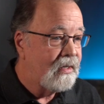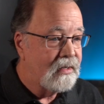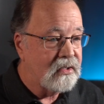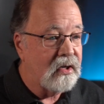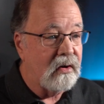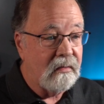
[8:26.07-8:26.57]

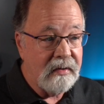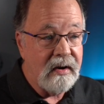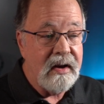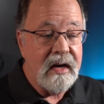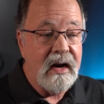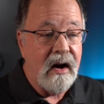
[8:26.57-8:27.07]
So there
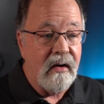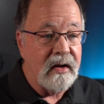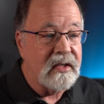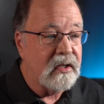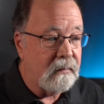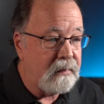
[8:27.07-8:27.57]
you go.
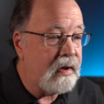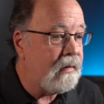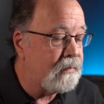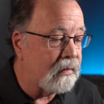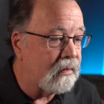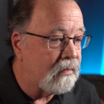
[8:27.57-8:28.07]
It's the
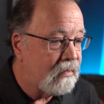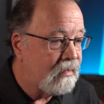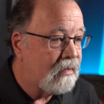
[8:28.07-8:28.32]
people